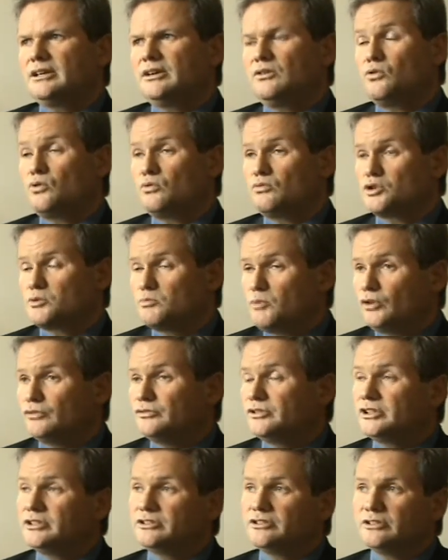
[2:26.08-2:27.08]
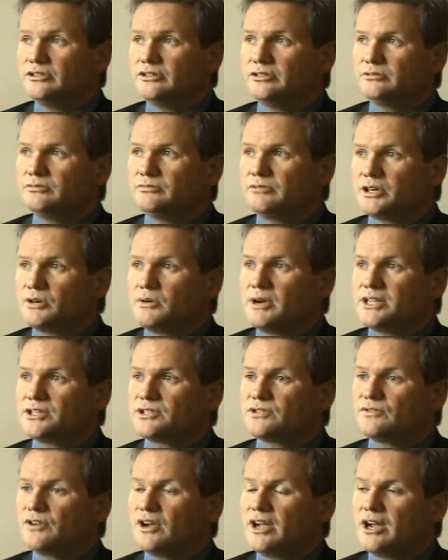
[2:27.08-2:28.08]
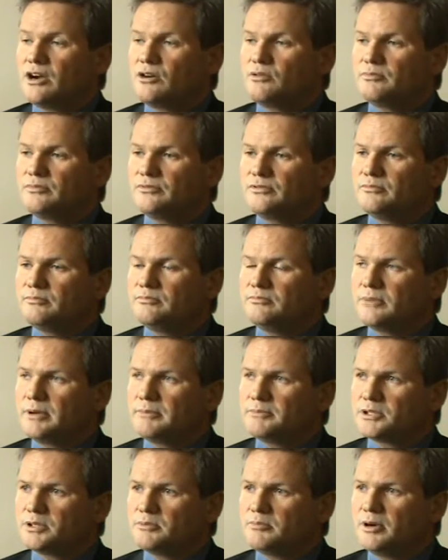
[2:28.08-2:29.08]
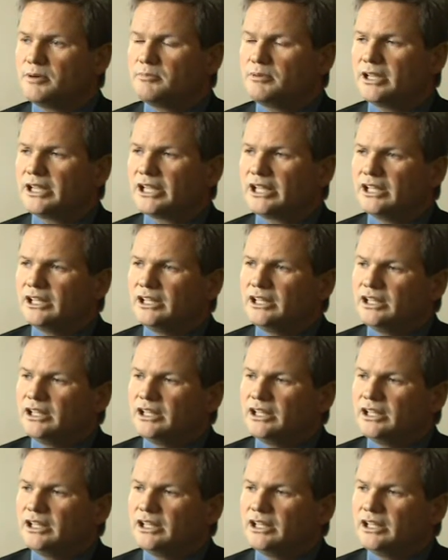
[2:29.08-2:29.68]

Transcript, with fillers: or responding to requests for help from members of the public.